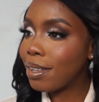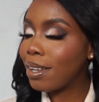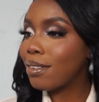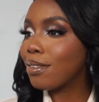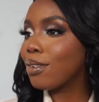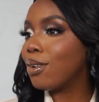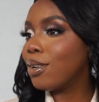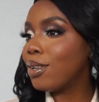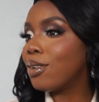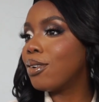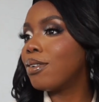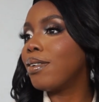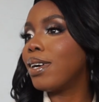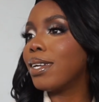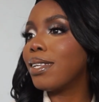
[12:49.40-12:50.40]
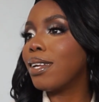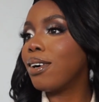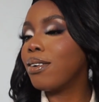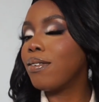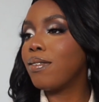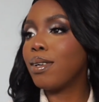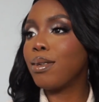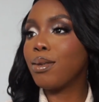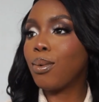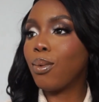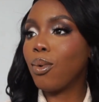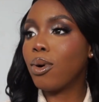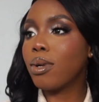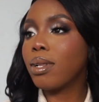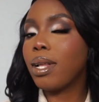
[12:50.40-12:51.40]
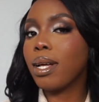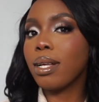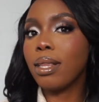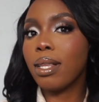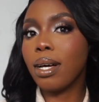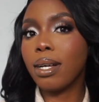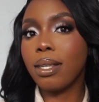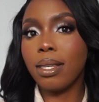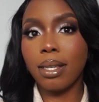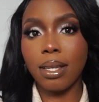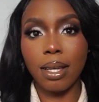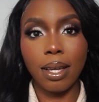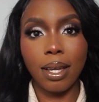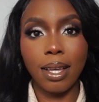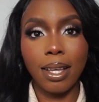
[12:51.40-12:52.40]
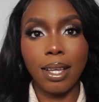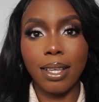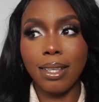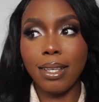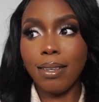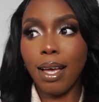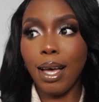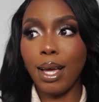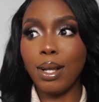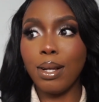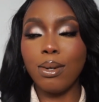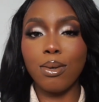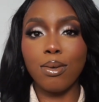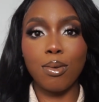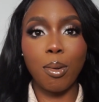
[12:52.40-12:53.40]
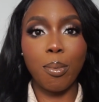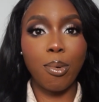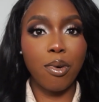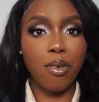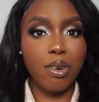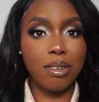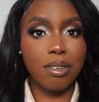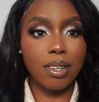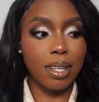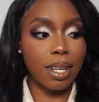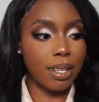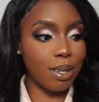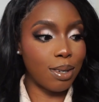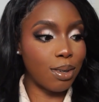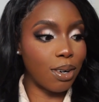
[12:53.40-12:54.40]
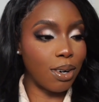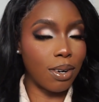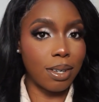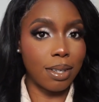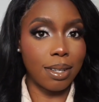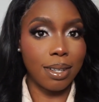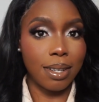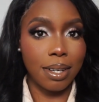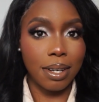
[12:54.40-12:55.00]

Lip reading: that is going on right now, if there's a word like that. This hair looks so professionally done.